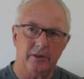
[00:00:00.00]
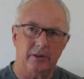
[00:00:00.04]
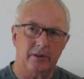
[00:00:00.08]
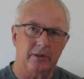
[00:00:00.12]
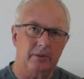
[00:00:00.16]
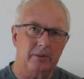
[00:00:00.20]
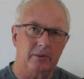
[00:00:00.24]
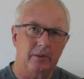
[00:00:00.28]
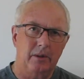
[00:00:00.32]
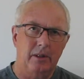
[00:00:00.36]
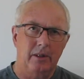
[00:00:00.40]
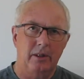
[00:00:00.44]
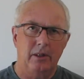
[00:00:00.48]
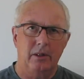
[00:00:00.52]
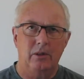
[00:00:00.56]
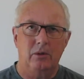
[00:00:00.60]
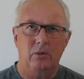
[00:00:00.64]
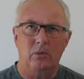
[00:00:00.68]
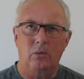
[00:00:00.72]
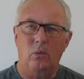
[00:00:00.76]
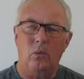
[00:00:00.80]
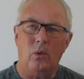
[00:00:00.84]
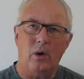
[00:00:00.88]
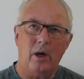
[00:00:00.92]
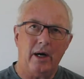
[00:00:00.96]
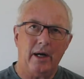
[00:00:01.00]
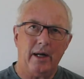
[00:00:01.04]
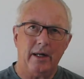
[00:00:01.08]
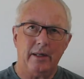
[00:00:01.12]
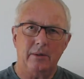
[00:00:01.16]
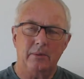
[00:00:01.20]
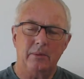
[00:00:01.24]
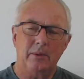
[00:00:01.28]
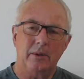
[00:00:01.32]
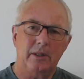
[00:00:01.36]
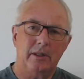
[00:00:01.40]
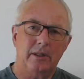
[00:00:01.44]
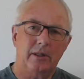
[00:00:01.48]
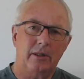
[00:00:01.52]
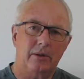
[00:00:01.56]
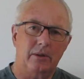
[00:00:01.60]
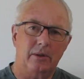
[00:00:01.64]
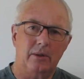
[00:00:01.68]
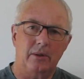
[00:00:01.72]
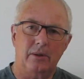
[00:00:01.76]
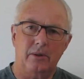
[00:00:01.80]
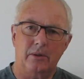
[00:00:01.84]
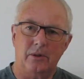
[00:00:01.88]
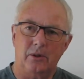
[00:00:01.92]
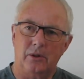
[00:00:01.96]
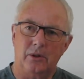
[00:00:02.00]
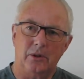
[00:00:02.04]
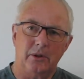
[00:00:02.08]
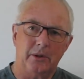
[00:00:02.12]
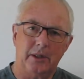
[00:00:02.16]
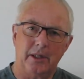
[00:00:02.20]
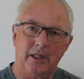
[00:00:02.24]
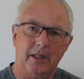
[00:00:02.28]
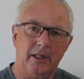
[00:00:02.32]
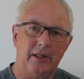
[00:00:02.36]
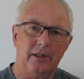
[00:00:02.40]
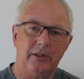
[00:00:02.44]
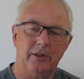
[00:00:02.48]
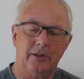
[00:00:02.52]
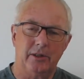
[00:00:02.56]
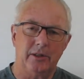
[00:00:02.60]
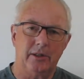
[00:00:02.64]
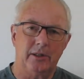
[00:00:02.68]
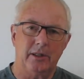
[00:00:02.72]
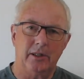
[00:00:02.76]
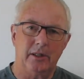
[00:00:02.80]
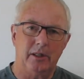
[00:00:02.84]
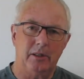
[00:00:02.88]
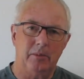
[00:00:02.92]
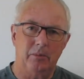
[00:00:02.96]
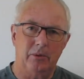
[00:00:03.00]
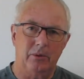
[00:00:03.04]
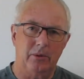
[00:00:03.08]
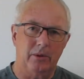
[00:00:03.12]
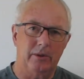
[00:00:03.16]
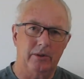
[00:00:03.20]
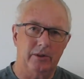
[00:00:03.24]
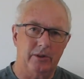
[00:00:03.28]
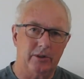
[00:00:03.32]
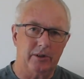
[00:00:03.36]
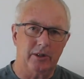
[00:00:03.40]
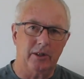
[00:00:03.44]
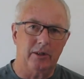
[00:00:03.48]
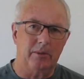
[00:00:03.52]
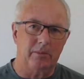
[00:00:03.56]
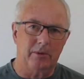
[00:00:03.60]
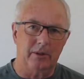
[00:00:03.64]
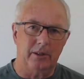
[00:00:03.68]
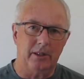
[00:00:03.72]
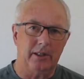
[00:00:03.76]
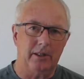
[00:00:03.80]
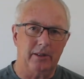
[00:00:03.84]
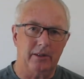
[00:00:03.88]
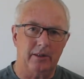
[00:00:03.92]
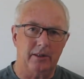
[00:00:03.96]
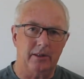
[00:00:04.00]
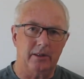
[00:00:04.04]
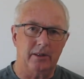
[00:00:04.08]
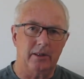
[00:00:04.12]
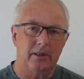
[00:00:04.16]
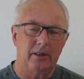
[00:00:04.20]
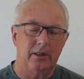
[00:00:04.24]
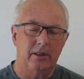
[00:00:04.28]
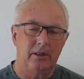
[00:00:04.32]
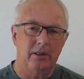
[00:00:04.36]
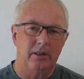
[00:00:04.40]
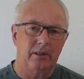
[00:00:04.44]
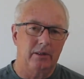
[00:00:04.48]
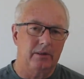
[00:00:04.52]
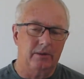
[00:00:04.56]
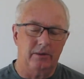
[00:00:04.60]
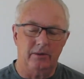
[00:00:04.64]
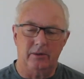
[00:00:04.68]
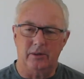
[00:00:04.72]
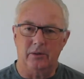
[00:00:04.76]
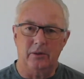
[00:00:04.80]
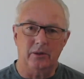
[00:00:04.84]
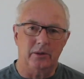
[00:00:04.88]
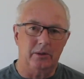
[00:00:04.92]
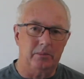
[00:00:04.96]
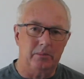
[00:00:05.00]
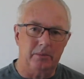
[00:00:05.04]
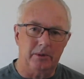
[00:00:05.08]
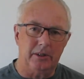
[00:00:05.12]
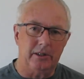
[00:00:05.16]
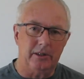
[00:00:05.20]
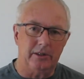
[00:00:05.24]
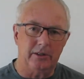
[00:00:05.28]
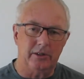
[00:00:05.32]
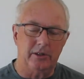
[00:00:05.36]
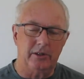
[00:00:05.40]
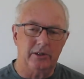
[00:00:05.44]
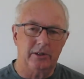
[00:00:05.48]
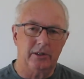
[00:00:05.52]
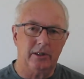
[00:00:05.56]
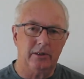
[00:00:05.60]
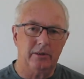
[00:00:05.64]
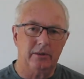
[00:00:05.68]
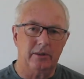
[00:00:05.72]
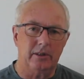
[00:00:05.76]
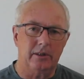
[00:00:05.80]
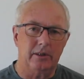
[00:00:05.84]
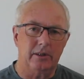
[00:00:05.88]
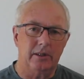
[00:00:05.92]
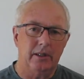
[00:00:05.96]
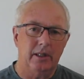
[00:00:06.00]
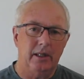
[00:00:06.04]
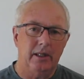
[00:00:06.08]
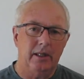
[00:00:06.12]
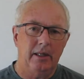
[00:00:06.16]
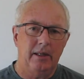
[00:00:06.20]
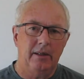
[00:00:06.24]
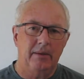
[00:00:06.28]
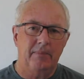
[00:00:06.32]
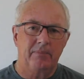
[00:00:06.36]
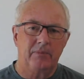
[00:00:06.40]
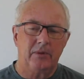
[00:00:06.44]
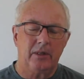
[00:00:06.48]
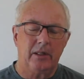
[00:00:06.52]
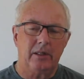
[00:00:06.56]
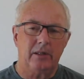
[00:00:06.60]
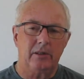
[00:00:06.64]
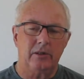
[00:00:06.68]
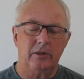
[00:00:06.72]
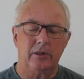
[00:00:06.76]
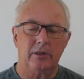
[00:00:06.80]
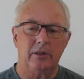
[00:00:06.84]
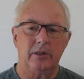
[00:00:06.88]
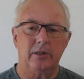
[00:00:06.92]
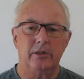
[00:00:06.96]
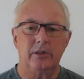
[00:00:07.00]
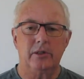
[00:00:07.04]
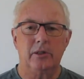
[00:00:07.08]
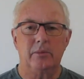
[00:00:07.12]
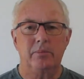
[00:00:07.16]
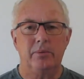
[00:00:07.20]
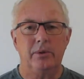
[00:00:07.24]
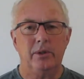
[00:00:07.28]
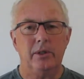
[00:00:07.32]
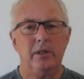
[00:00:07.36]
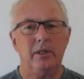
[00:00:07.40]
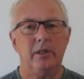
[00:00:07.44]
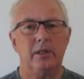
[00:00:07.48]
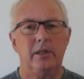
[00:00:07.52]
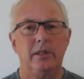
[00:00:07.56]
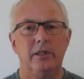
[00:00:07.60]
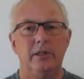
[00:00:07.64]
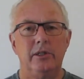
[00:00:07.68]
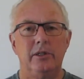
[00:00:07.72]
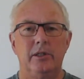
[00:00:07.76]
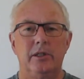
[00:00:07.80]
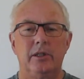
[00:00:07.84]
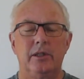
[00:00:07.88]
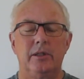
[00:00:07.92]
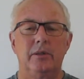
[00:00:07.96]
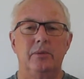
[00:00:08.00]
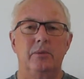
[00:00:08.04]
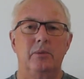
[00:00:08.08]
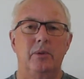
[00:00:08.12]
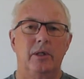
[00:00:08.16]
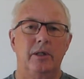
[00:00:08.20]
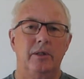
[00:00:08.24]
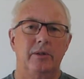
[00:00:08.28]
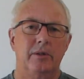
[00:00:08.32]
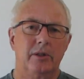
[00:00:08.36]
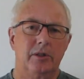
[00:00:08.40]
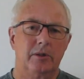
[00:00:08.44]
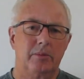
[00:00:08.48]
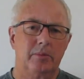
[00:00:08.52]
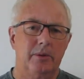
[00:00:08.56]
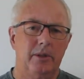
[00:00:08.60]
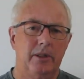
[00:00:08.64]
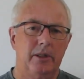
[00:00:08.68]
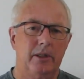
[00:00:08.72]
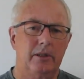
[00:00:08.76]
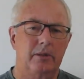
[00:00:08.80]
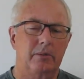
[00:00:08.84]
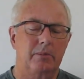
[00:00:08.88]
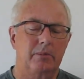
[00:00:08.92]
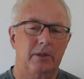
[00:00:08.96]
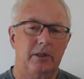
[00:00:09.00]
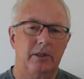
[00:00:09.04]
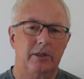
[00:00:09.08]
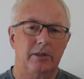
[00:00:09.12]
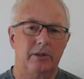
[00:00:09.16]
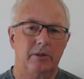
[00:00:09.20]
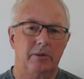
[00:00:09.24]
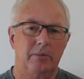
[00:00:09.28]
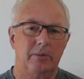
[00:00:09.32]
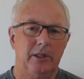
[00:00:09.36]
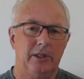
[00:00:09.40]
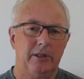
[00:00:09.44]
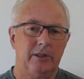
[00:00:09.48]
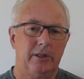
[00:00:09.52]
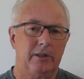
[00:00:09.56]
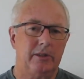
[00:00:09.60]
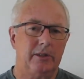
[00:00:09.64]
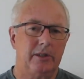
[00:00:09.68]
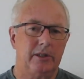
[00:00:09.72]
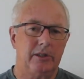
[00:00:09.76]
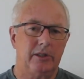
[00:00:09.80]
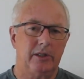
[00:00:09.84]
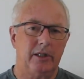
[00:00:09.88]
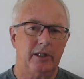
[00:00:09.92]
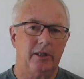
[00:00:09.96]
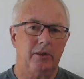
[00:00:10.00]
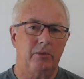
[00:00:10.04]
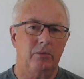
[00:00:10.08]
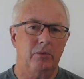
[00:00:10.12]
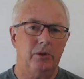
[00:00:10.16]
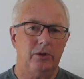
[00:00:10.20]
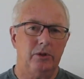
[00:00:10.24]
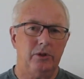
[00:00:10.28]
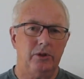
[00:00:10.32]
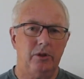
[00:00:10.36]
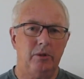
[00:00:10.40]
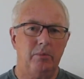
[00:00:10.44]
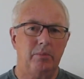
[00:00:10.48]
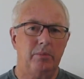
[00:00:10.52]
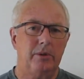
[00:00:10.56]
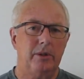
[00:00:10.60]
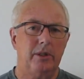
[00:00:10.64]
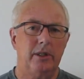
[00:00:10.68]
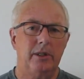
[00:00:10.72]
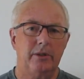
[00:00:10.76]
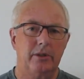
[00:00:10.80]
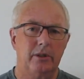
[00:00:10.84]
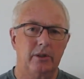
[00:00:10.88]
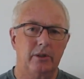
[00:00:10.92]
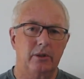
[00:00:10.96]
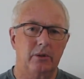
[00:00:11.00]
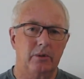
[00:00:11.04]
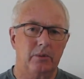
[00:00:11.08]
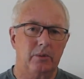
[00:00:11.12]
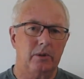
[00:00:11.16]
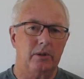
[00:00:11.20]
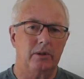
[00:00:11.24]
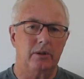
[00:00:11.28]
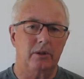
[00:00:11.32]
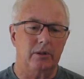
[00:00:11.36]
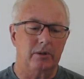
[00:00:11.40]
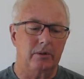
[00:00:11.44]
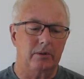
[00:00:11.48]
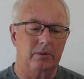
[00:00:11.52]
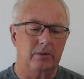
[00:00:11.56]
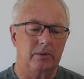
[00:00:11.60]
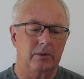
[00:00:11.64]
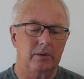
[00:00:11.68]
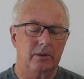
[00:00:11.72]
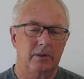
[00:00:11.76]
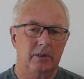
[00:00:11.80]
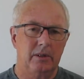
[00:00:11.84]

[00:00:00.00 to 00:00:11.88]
you, why do we call all the A's on the keyboard the same letter, and all the B's, etc., it's a pretty easy way to explain it, because you basically say, once you play the lower note,